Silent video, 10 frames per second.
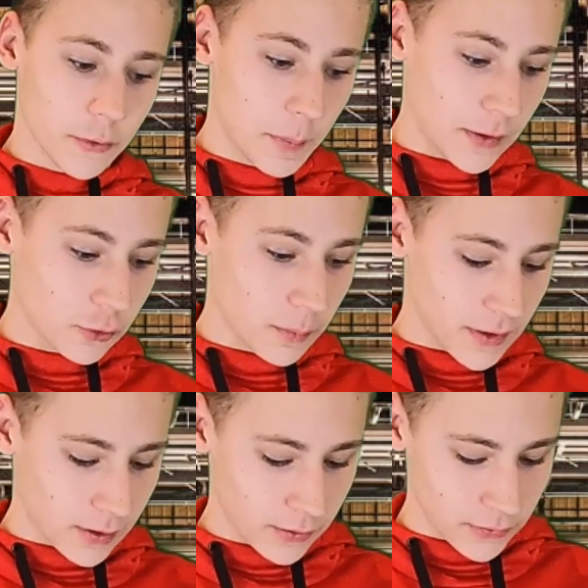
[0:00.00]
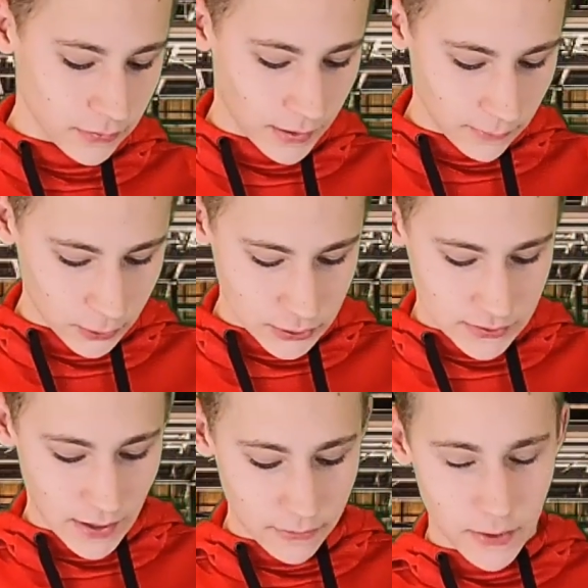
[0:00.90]
especially because Navrich
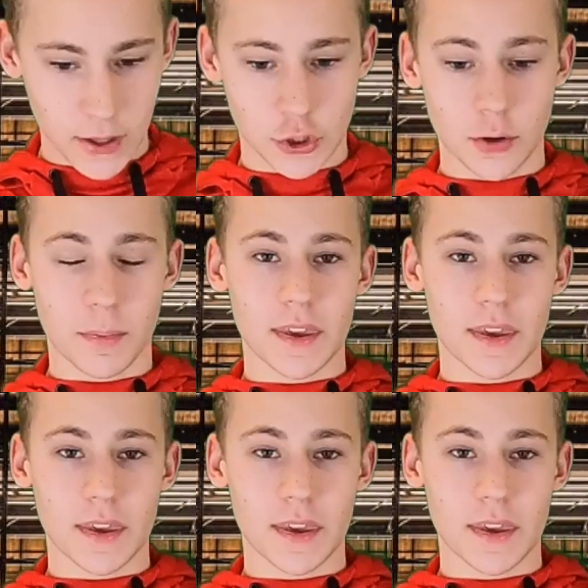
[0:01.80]
said that it should